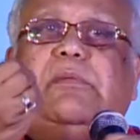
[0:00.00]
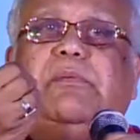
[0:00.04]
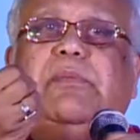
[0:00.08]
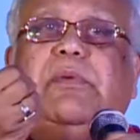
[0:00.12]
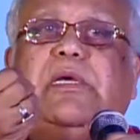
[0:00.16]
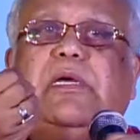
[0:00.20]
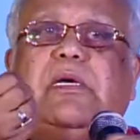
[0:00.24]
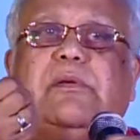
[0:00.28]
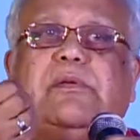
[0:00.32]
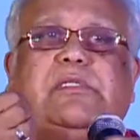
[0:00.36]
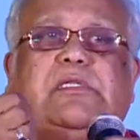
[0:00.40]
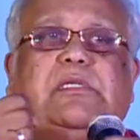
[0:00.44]

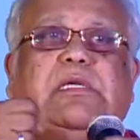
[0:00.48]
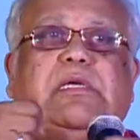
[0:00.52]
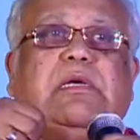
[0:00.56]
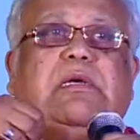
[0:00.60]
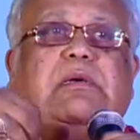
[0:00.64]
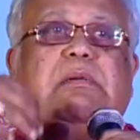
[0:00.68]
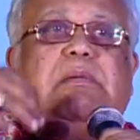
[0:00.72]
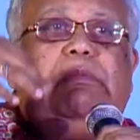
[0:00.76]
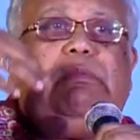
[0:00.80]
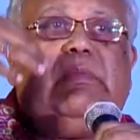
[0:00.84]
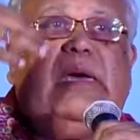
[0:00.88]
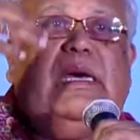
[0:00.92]
becomes
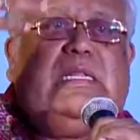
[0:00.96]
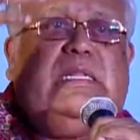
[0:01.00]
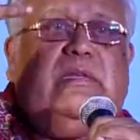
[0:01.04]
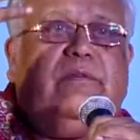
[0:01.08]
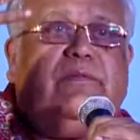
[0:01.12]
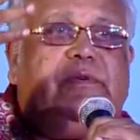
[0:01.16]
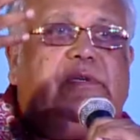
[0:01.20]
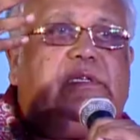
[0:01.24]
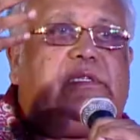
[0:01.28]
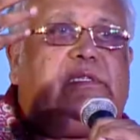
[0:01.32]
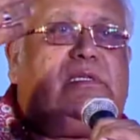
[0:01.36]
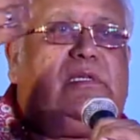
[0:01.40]

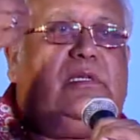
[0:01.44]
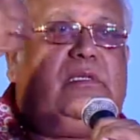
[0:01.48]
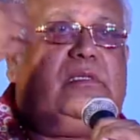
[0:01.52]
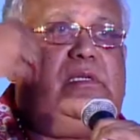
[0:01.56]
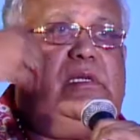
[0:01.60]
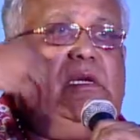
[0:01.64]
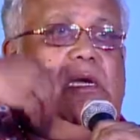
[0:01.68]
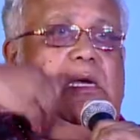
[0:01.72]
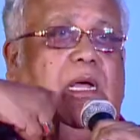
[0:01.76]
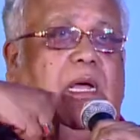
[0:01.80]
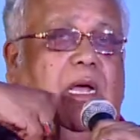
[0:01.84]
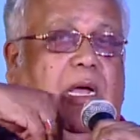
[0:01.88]
manifest as
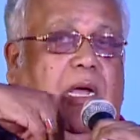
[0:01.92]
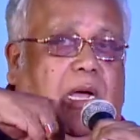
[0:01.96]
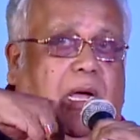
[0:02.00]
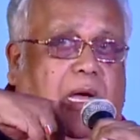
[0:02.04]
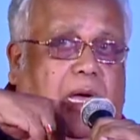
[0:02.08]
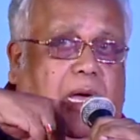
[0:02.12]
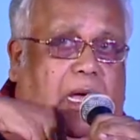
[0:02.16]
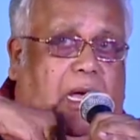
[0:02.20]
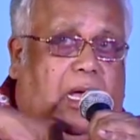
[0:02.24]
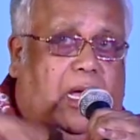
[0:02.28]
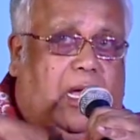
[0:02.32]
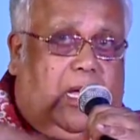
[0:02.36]

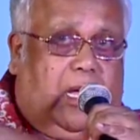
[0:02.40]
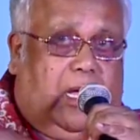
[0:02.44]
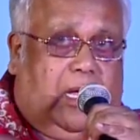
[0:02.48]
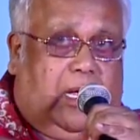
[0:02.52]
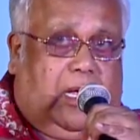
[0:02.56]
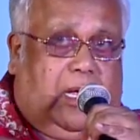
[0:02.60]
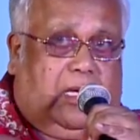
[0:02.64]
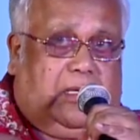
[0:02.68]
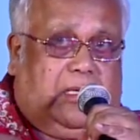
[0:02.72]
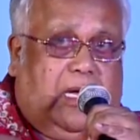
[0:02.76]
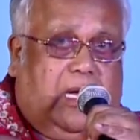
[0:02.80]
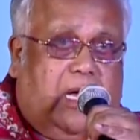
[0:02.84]

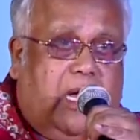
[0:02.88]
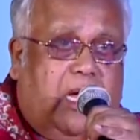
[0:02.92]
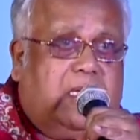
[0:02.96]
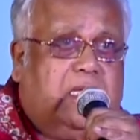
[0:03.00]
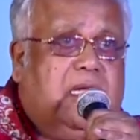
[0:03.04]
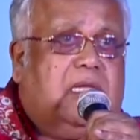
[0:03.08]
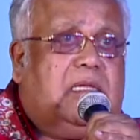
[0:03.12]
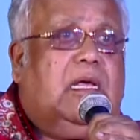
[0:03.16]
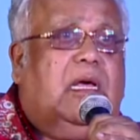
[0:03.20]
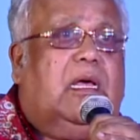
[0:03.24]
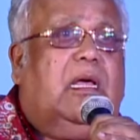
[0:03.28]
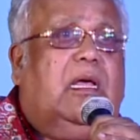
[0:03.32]

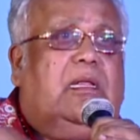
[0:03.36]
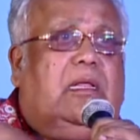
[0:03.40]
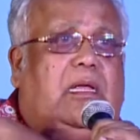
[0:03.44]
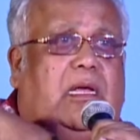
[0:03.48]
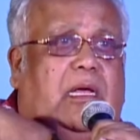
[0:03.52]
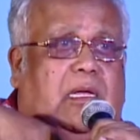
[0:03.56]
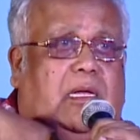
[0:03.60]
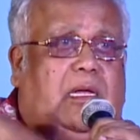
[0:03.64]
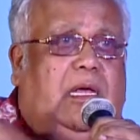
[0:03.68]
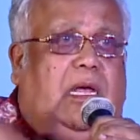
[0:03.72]
Anahada Nada,